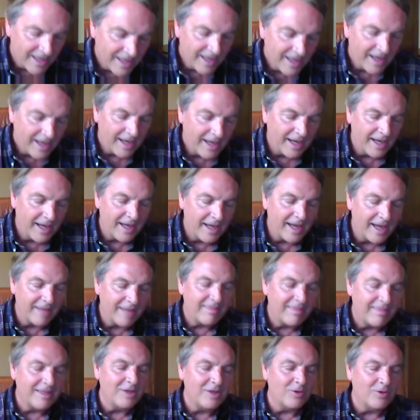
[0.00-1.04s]
I
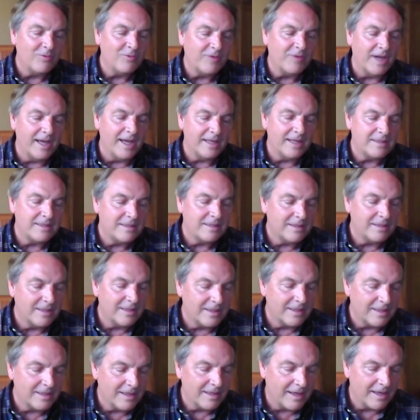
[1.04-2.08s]
think you've got
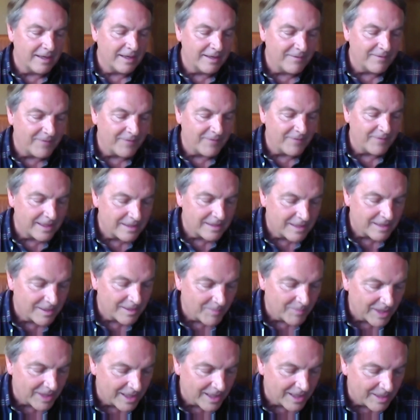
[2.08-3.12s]
an event
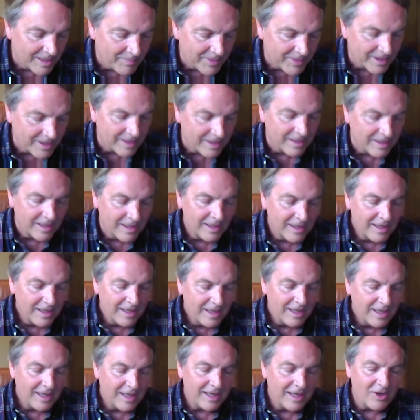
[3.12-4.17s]
coming up in
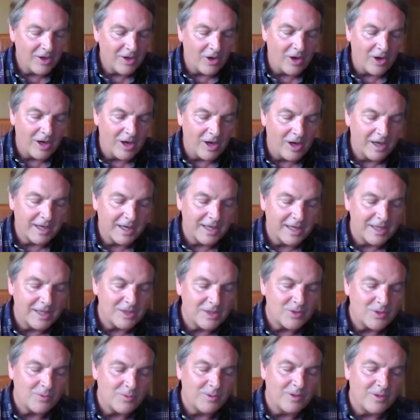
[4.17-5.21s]

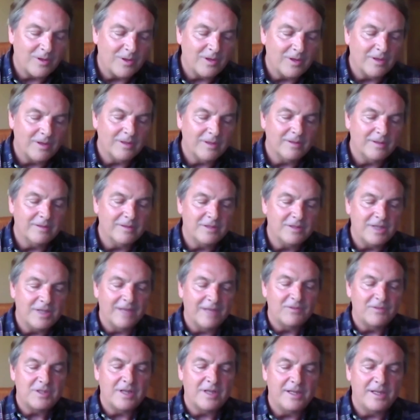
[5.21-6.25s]
August with
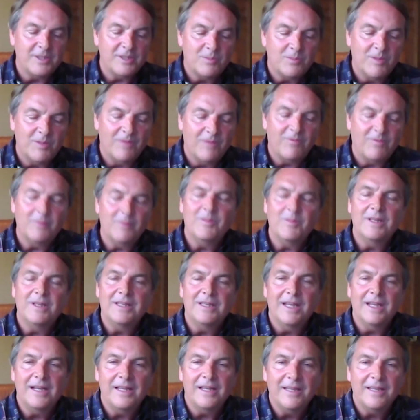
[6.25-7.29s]
Jeff Salzman from the
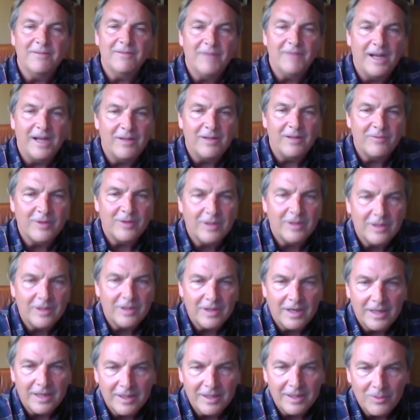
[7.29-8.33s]
Daily
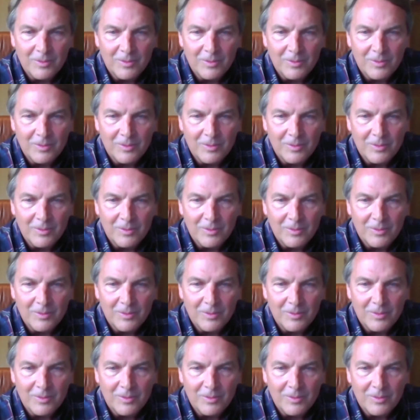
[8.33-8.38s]
Evolver.